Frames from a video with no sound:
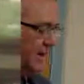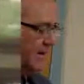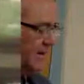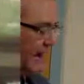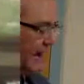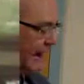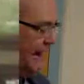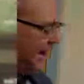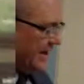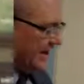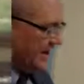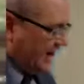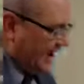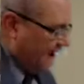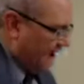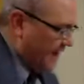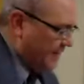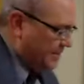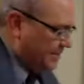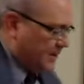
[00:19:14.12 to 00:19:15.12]

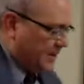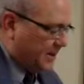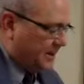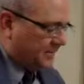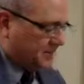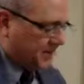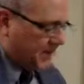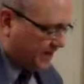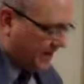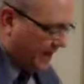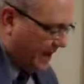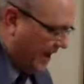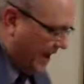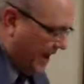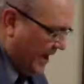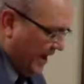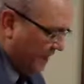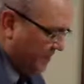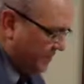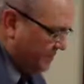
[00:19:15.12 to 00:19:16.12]
Kayake becomes
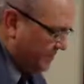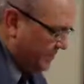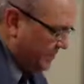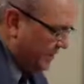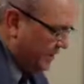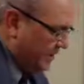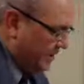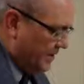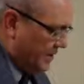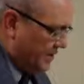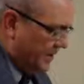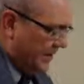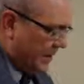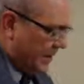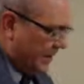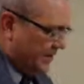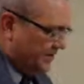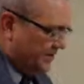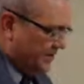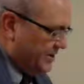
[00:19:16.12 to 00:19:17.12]
kakai.
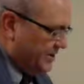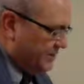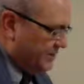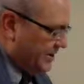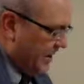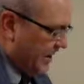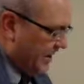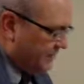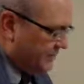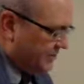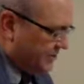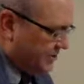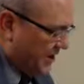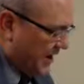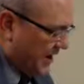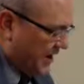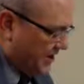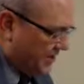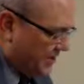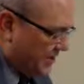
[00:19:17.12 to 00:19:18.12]
And then you have the
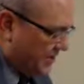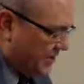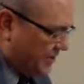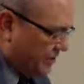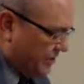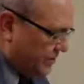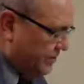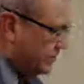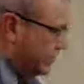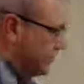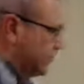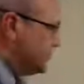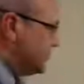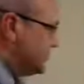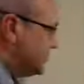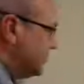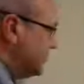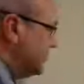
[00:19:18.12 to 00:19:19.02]
diaresis, which is